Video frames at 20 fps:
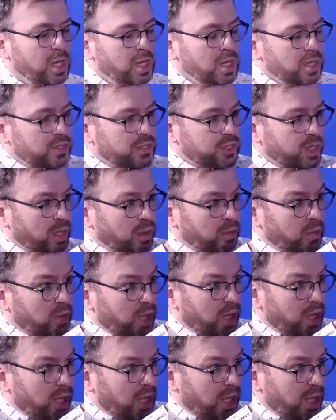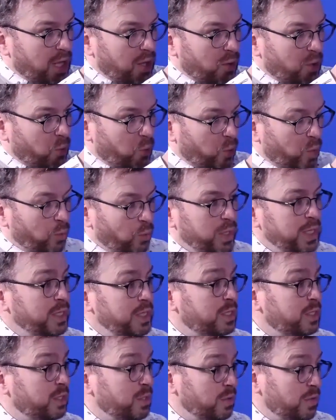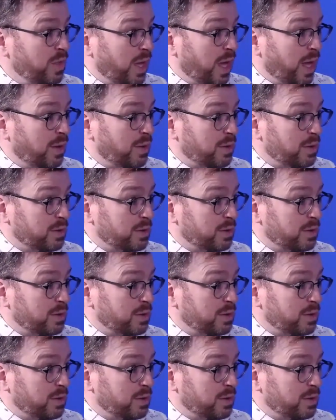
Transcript: So what we need to do that,